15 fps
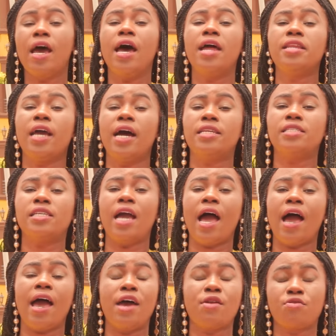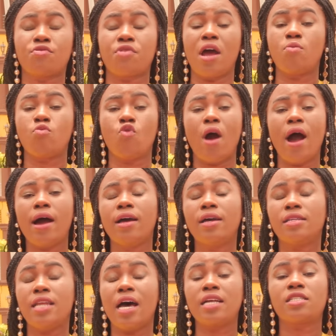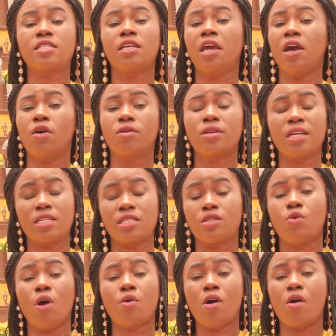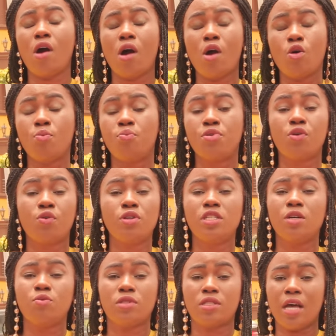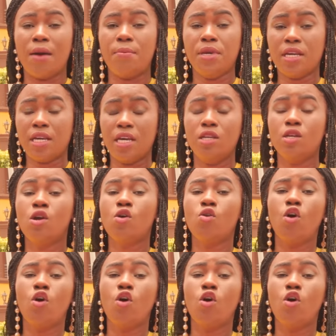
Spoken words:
any idea, and no crime wa that's a hell, not just a walk up and blow with Jemusa, Mickey.